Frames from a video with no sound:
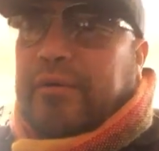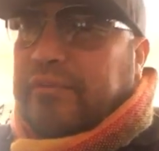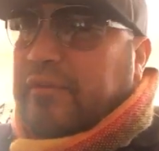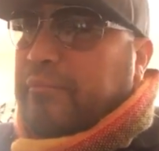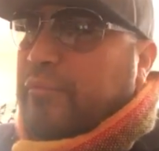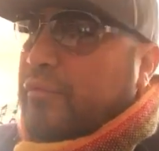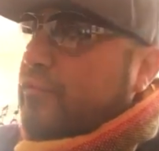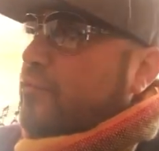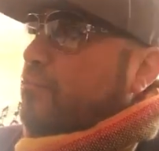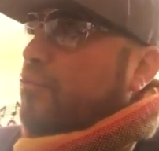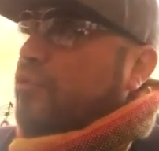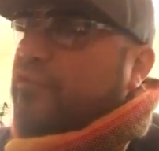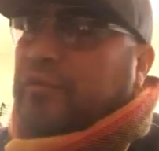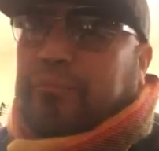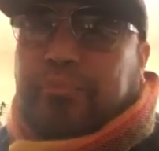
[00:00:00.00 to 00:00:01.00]
It's a
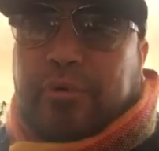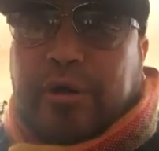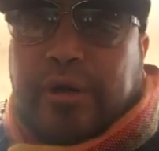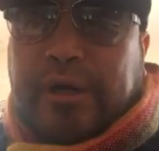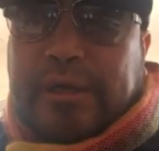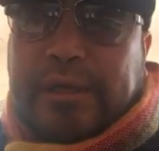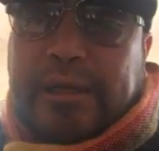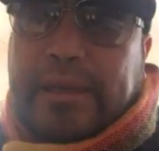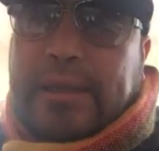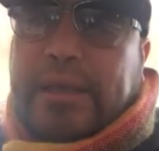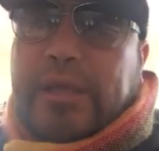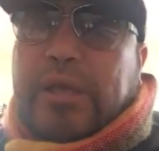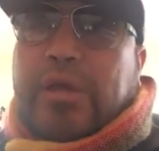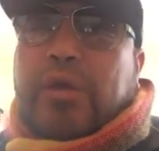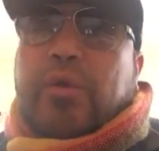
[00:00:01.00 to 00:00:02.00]
music project
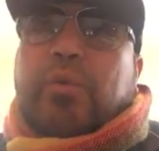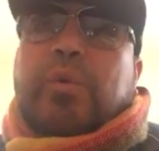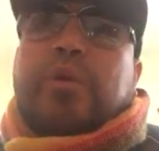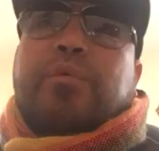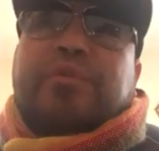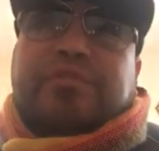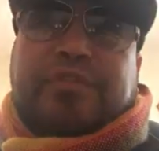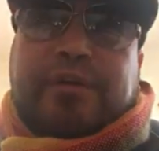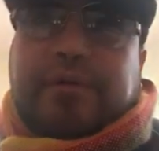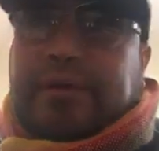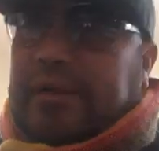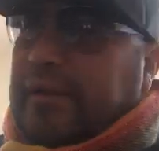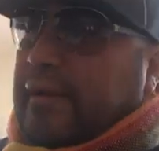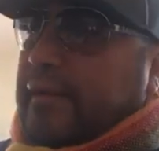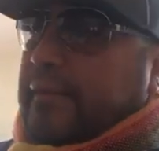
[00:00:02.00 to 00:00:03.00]
where we sell a
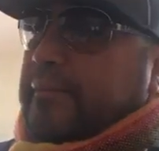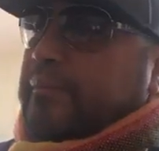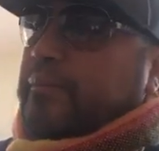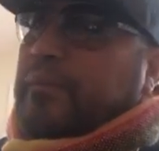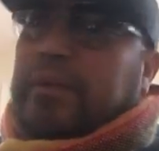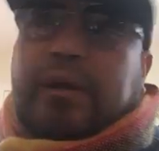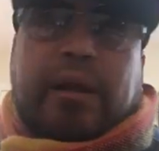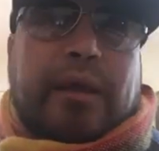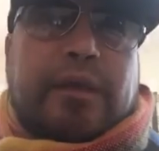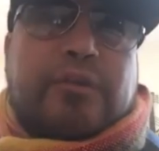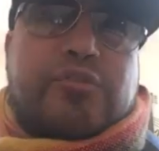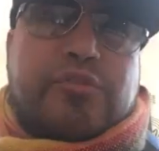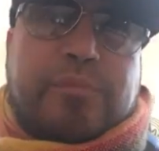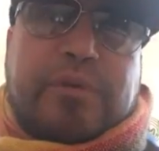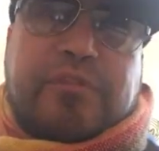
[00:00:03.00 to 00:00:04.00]
lot of
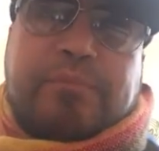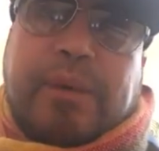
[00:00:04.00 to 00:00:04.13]
instruments,